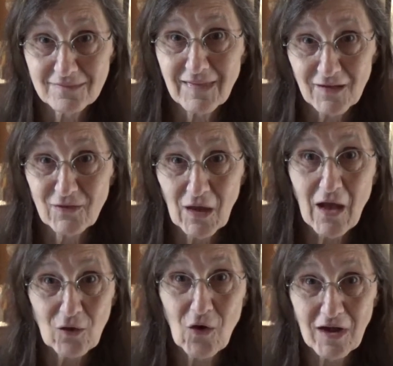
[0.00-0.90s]
that's
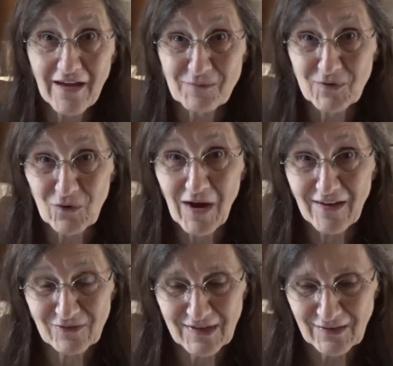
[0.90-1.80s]
how long I've been
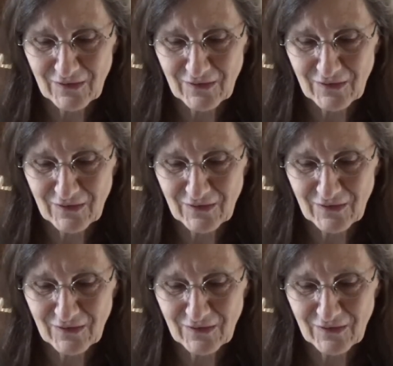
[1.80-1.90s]
crafting.